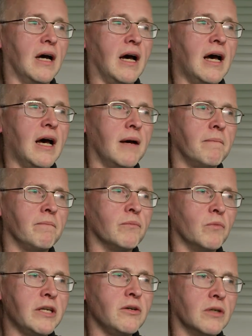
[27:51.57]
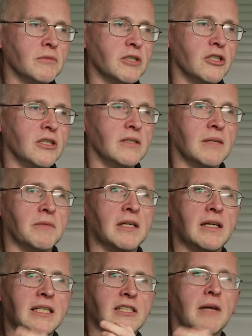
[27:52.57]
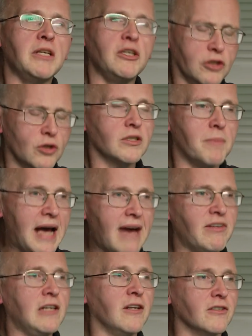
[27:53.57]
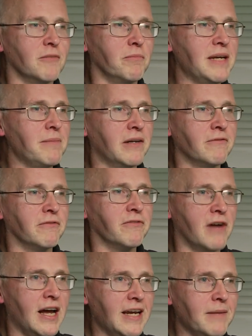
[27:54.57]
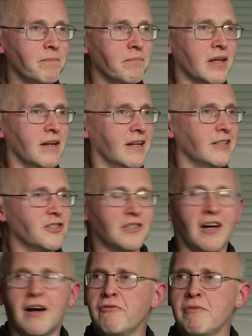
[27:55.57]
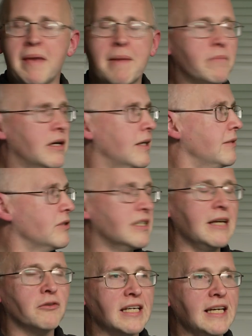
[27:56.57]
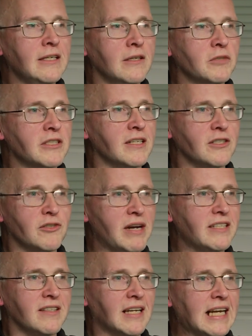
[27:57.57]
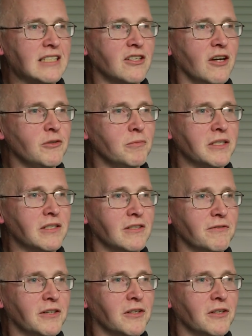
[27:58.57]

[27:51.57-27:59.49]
something like this, I mean, you talked about having lots of people in frame. And it's just I remember it was Gil Keenan, wasn't it? Directed the last Ghostbusters film.